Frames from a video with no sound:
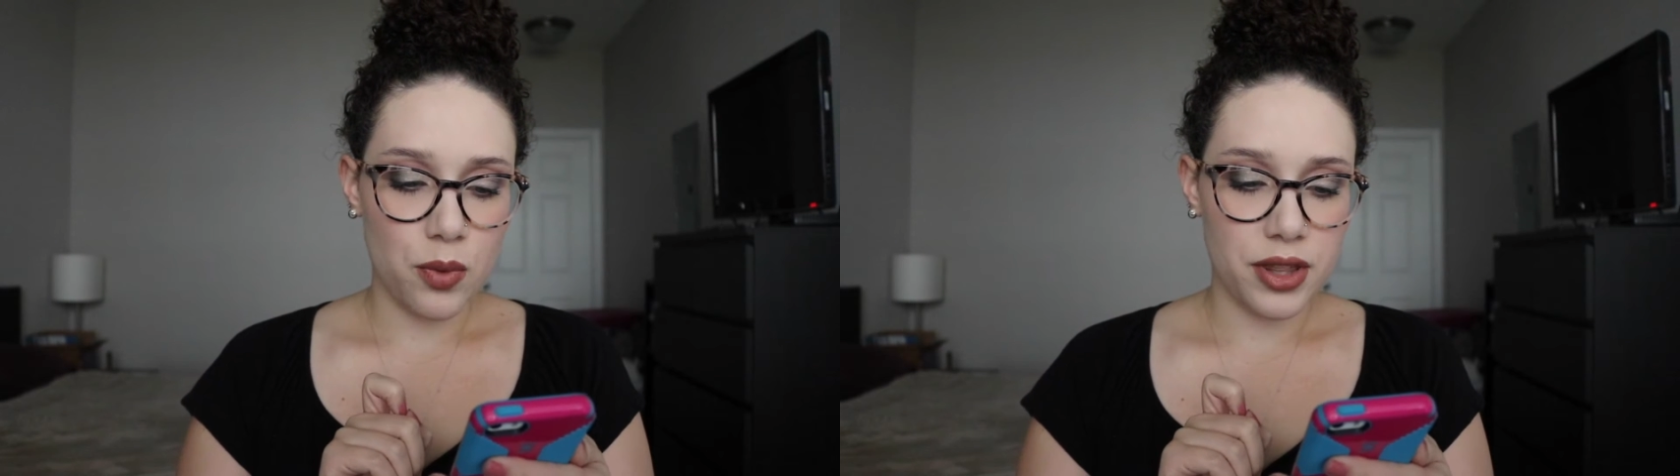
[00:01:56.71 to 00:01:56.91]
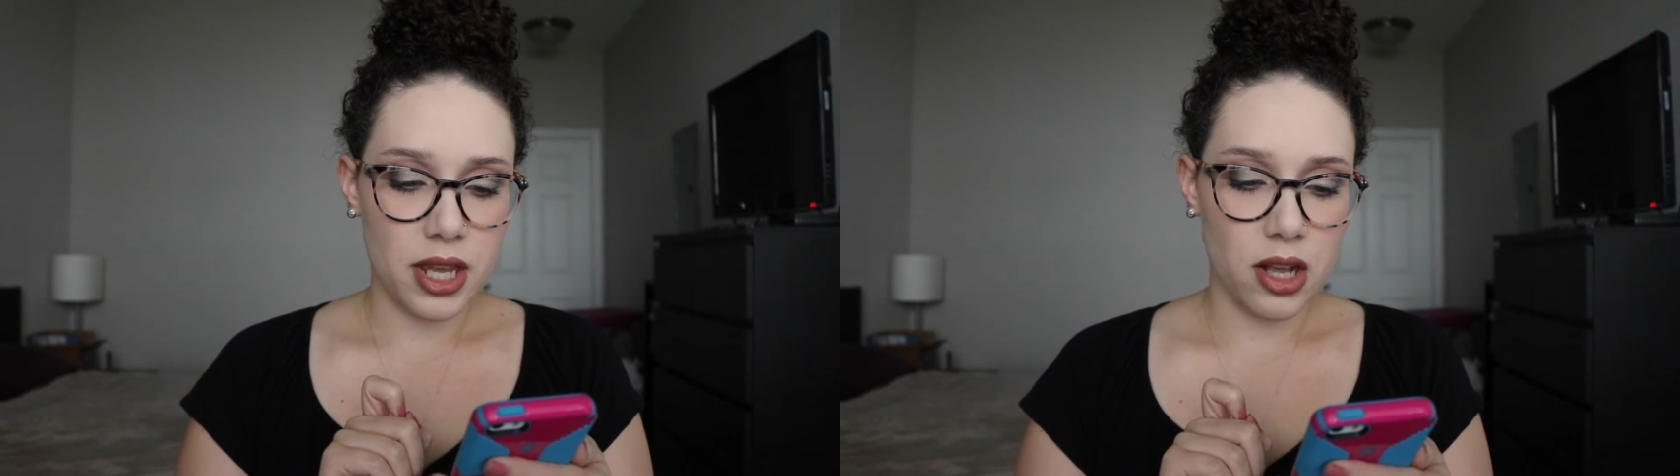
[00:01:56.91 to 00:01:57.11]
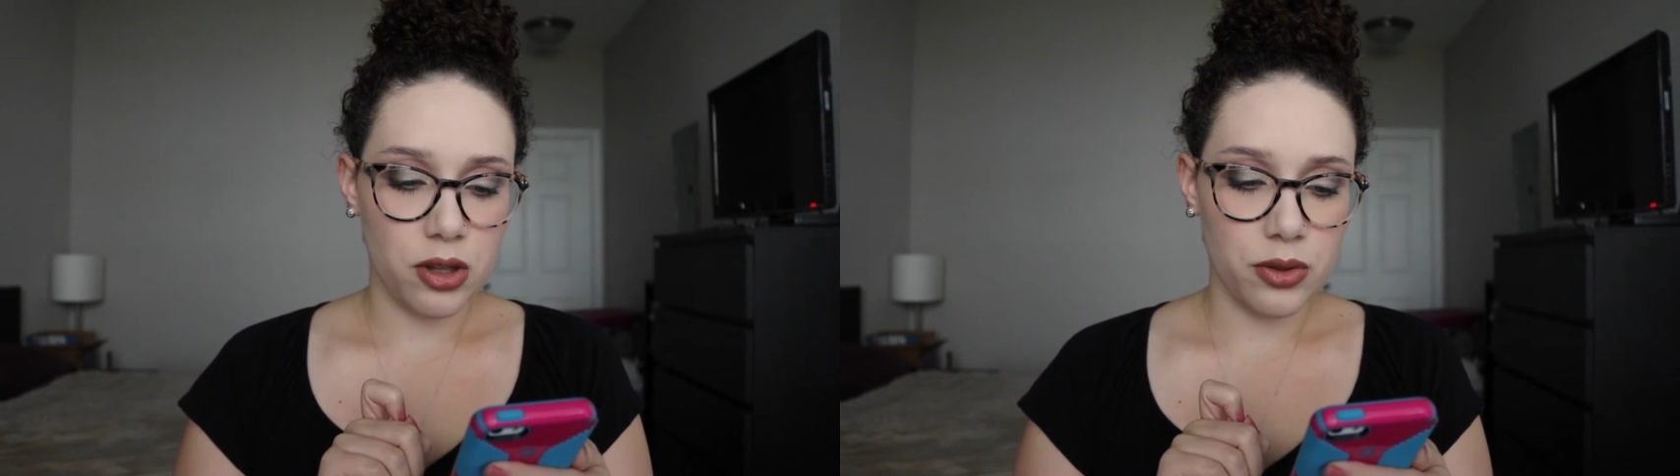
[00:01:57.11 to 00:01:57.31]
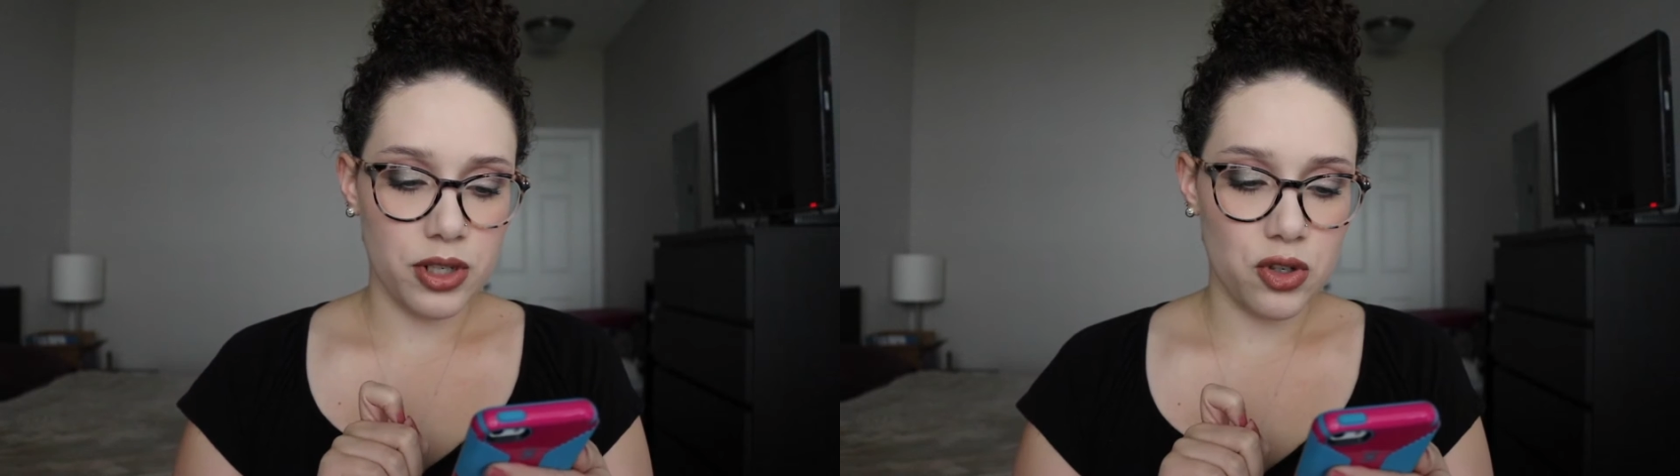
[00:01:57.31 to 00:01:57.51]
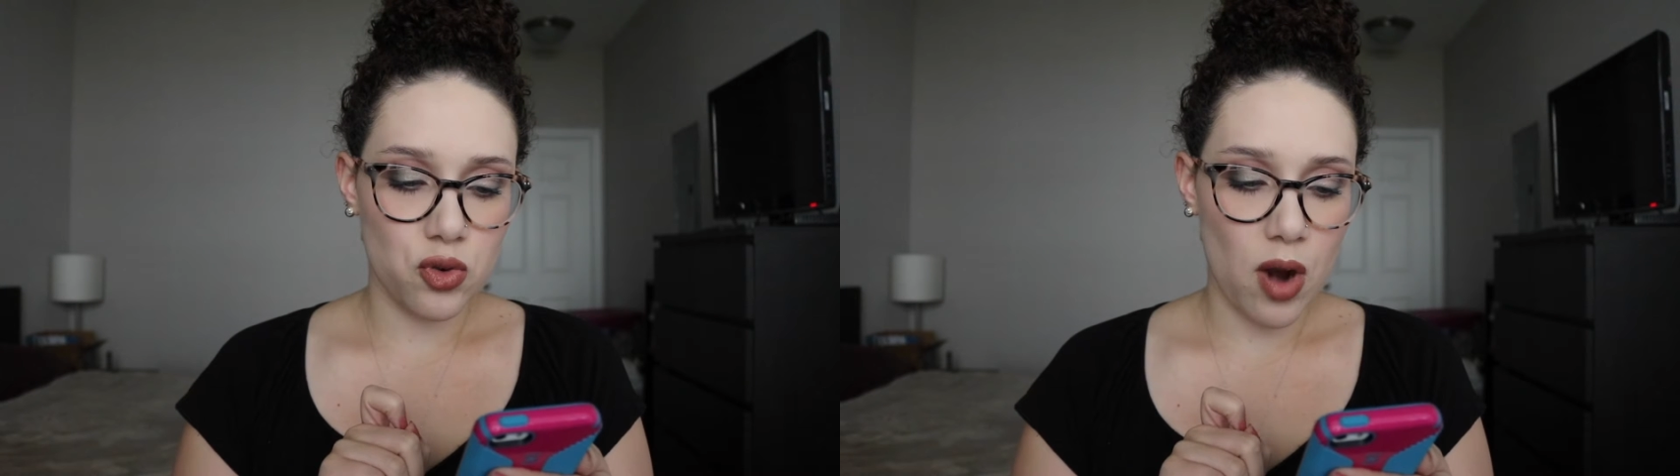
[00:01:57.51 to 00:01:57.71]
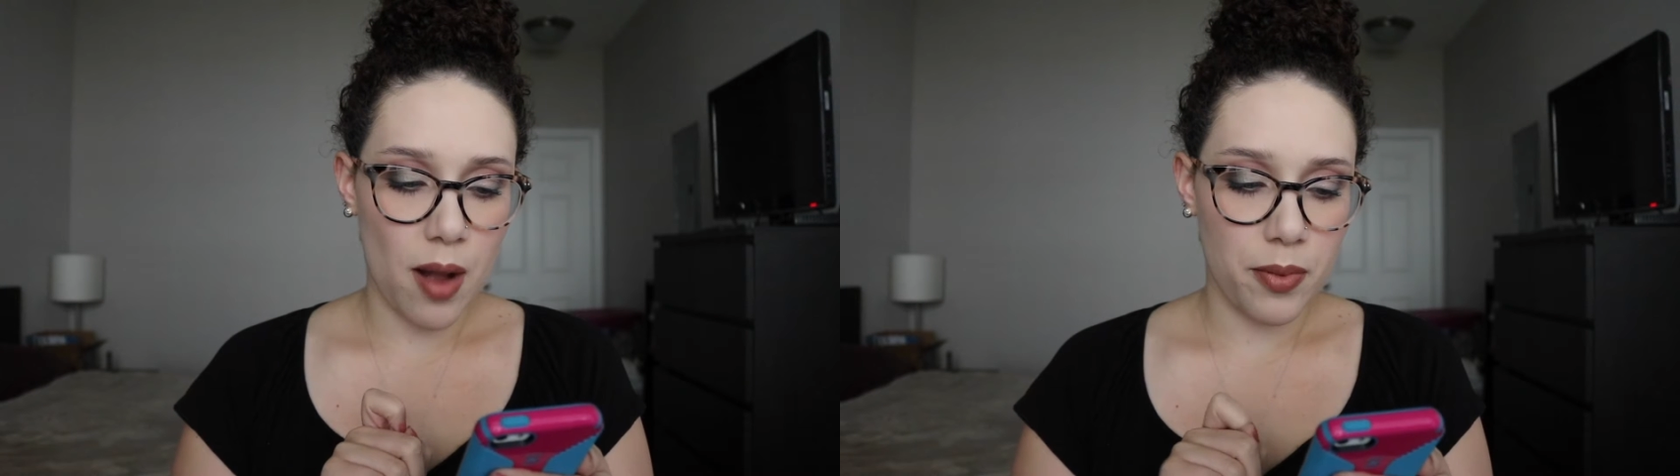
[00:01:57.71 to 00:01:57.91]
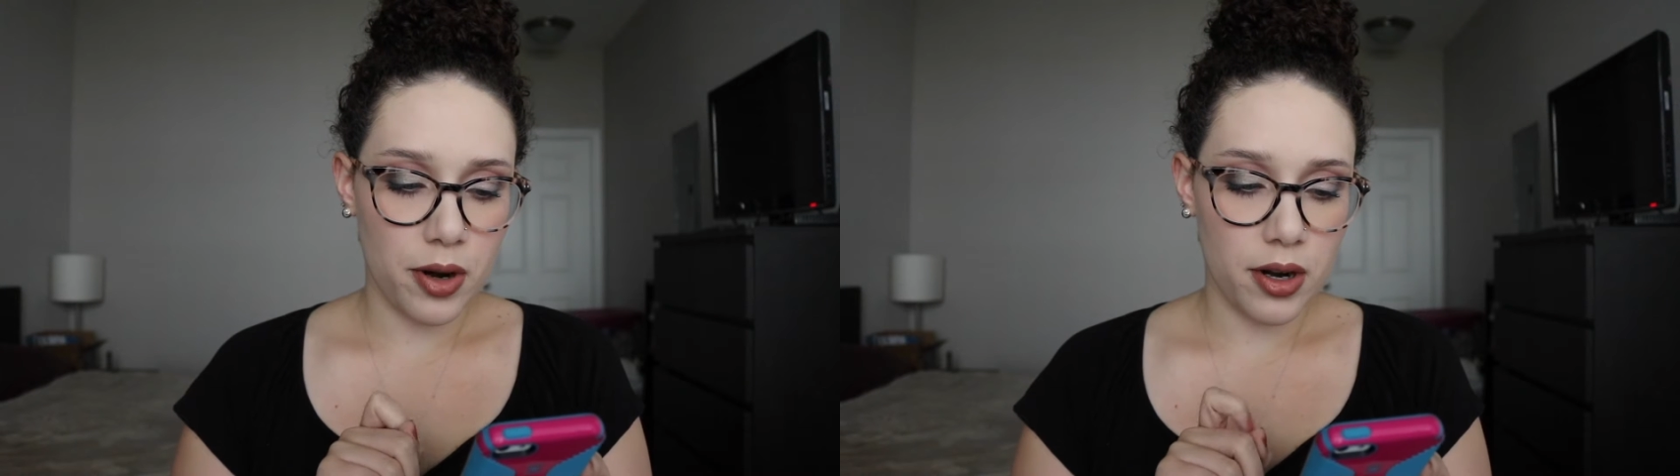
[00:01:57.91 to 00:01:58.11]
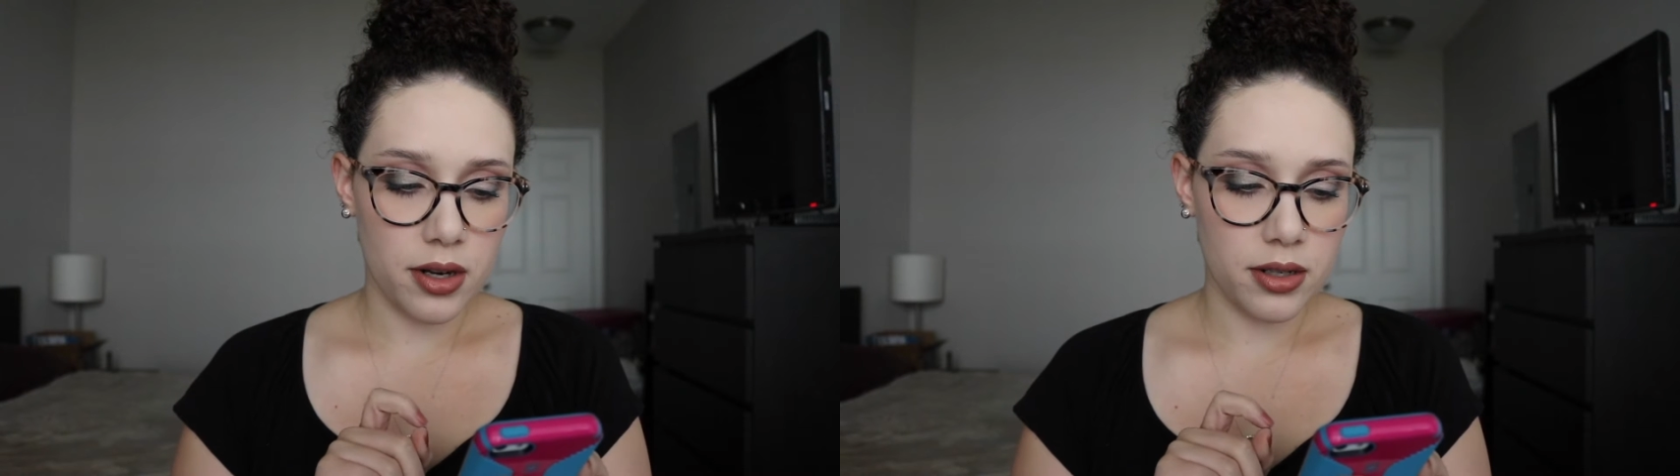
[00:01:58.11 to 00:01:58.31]
with the included
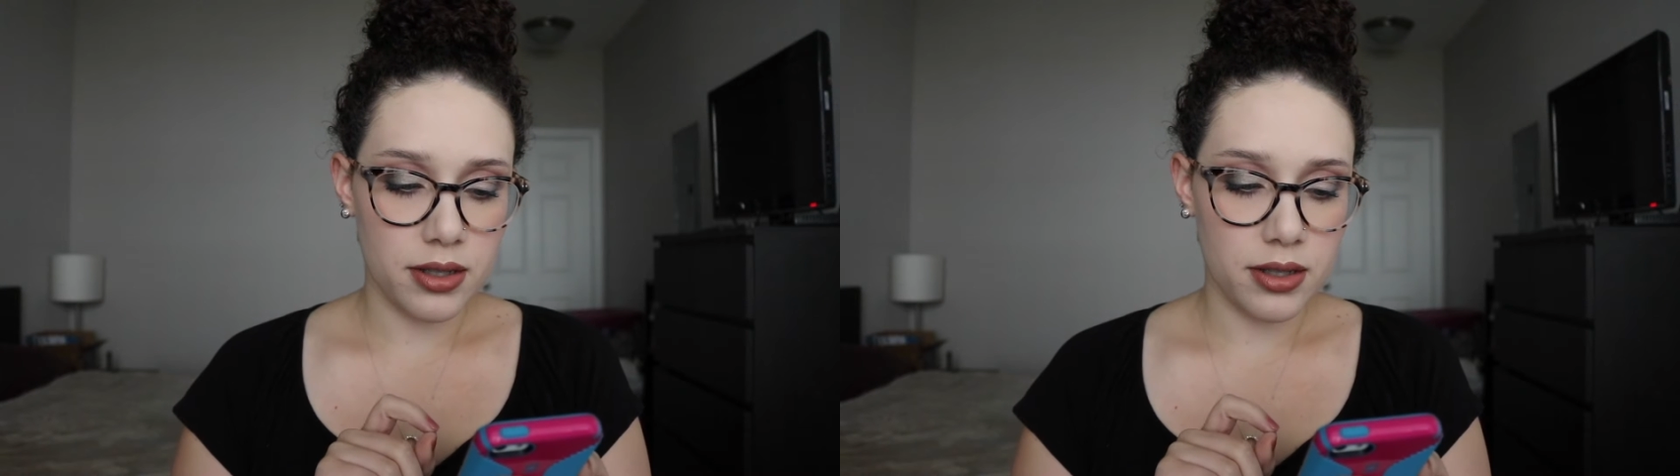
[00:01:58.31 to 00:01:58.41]
dropper.